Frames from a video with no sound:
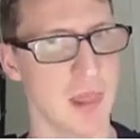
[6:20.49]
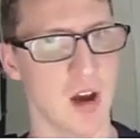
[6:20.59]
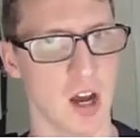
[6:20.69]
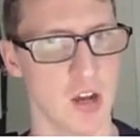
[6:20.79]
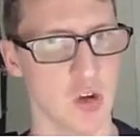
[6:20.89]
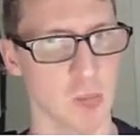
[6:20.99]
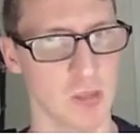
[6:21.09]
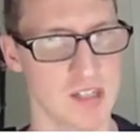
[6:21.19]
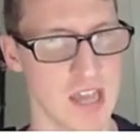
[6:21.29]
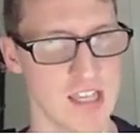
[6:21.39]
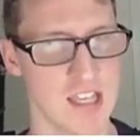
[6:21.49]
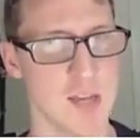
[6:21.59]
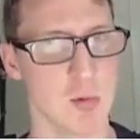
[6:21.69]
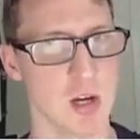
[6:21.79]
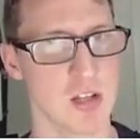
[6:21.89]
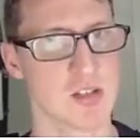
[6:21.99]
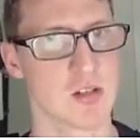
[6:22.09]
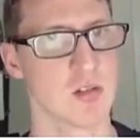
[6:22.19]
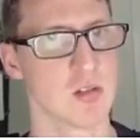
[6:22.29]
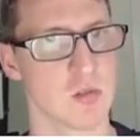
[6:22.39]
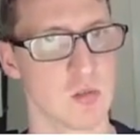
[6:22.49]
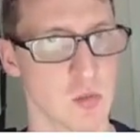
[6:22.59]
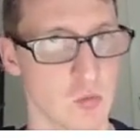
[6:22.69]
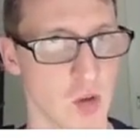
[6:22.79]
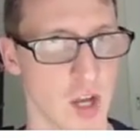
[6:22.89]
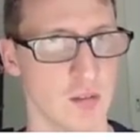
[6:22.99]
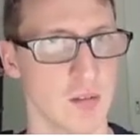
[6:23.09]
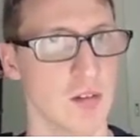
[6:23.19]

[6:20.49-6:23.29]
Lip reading: I normally take keywords, find